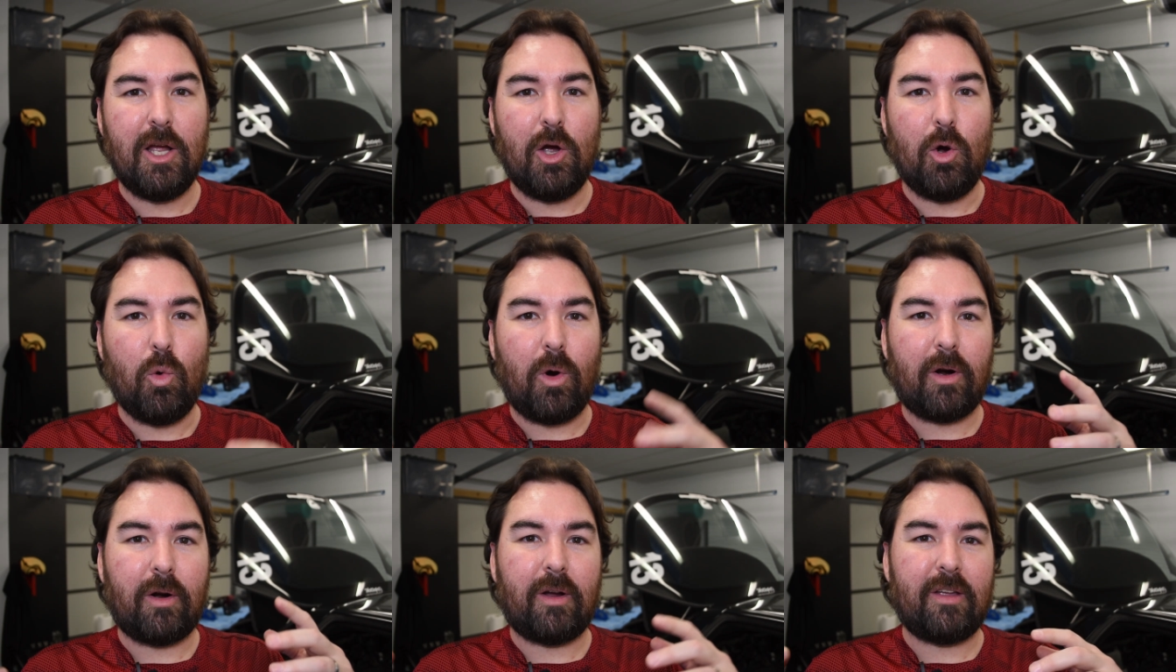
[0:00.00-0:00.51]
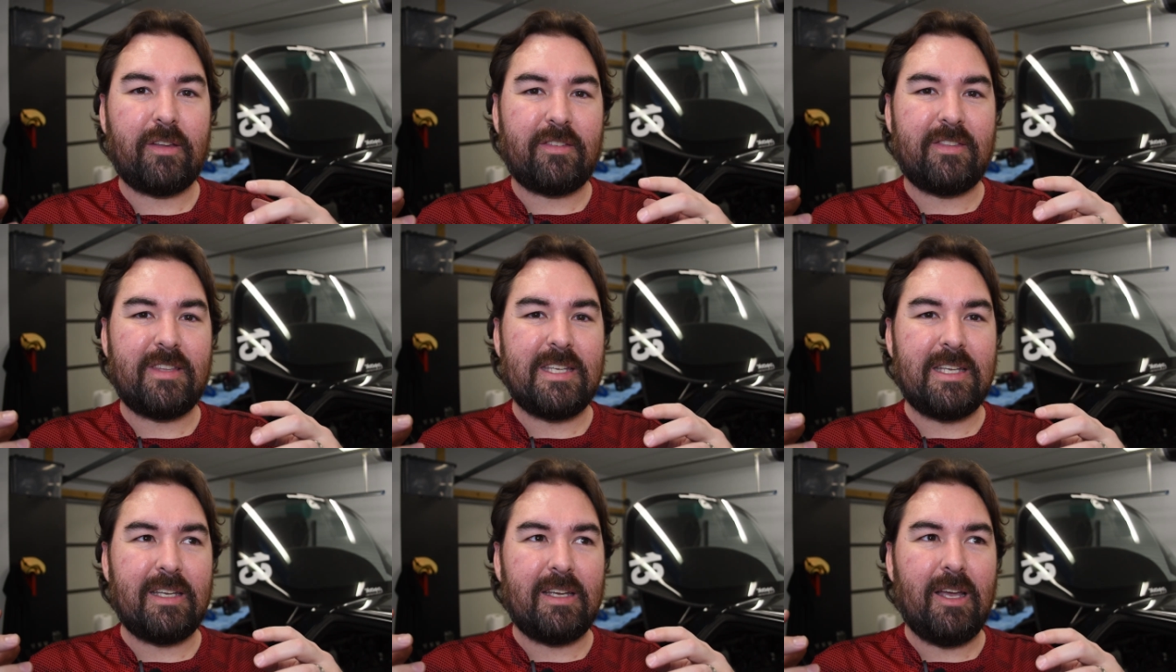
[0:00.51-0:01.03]
Whereas
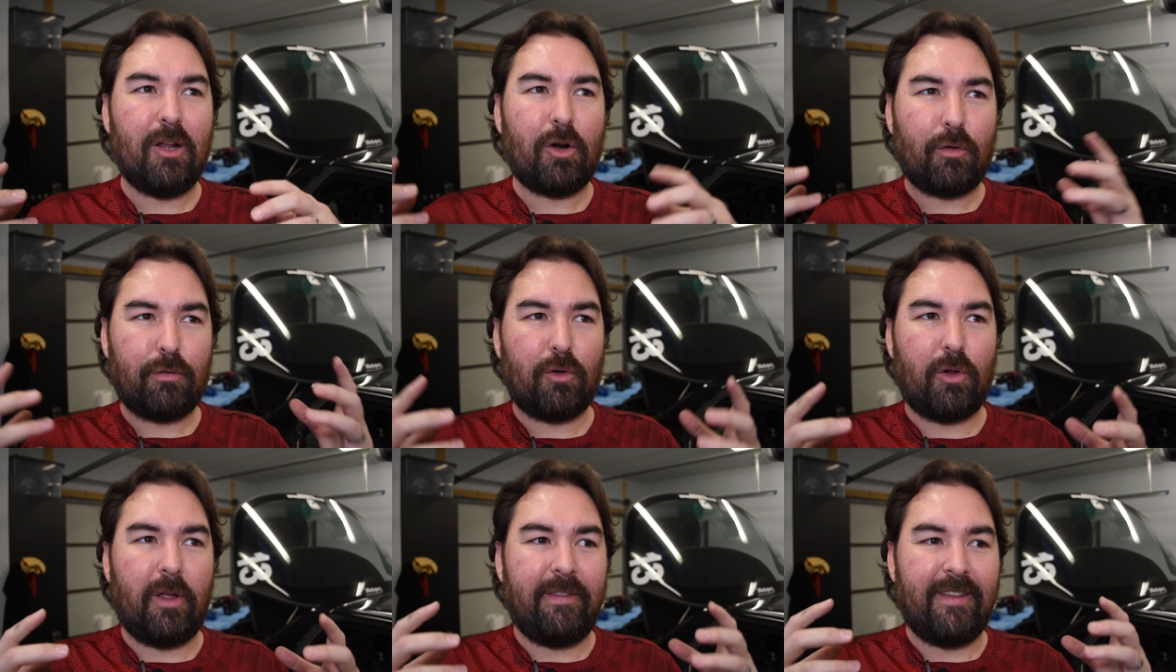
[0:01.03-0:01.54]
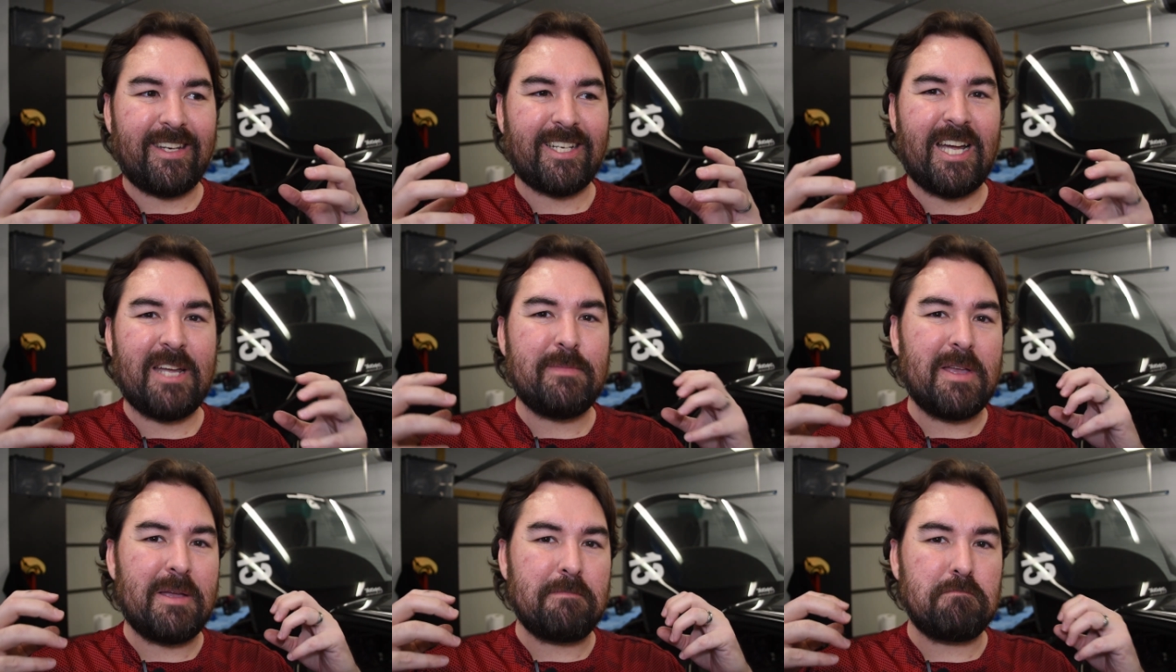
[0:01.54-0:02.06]
the interval on the
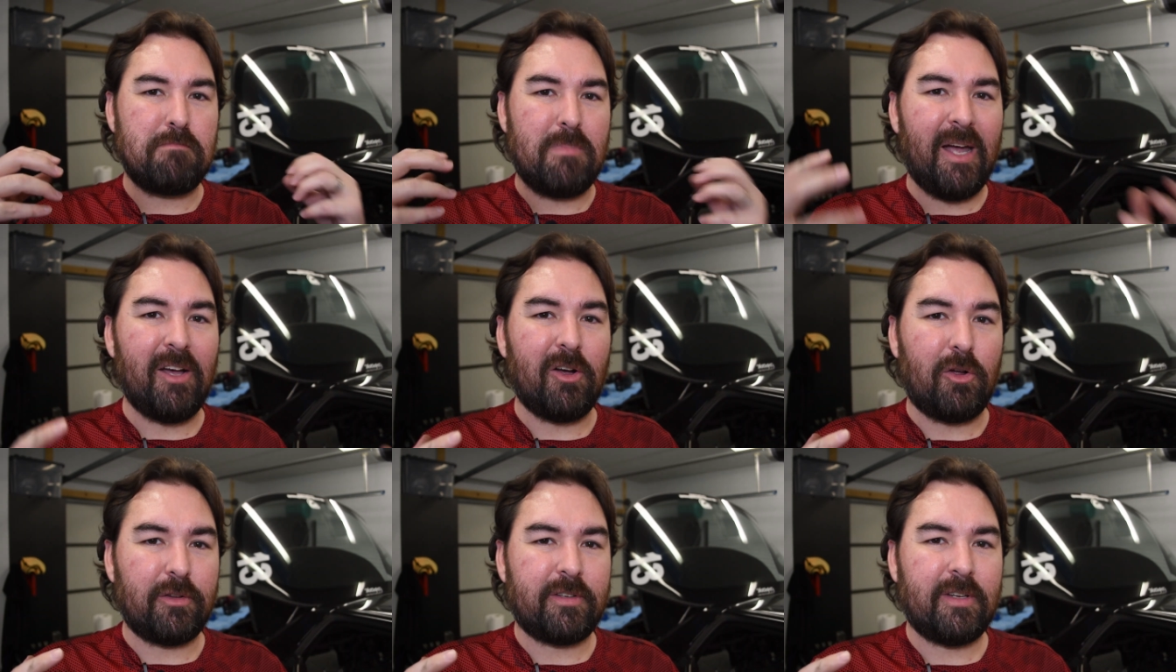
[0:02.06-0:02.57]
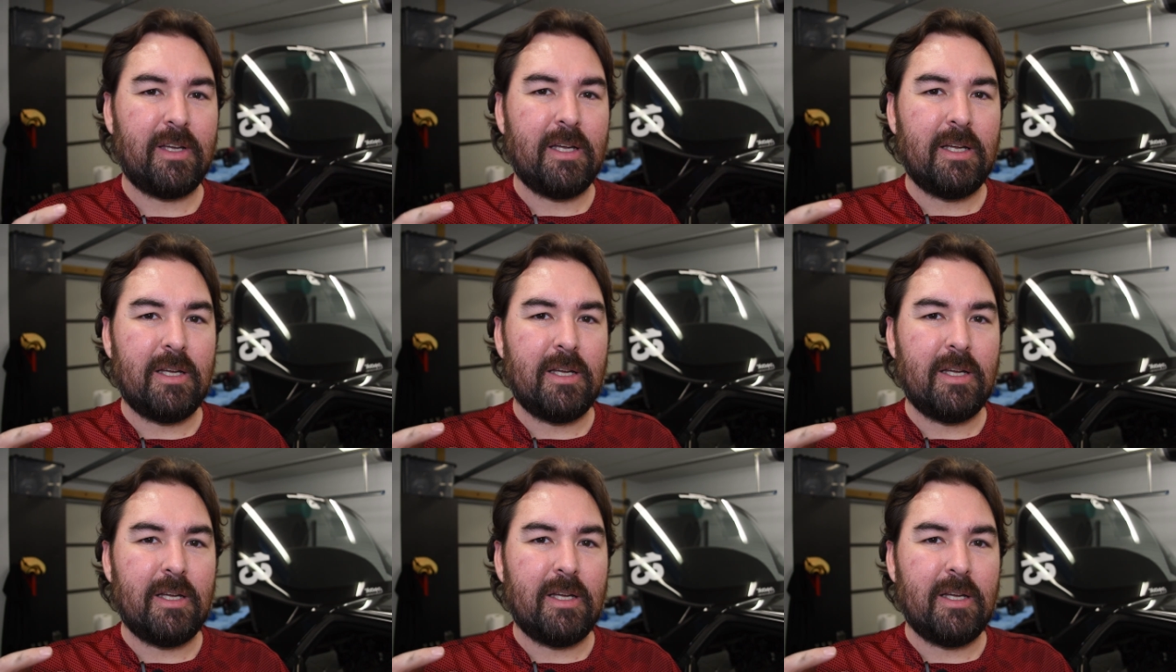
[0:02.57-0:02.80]
timing belt,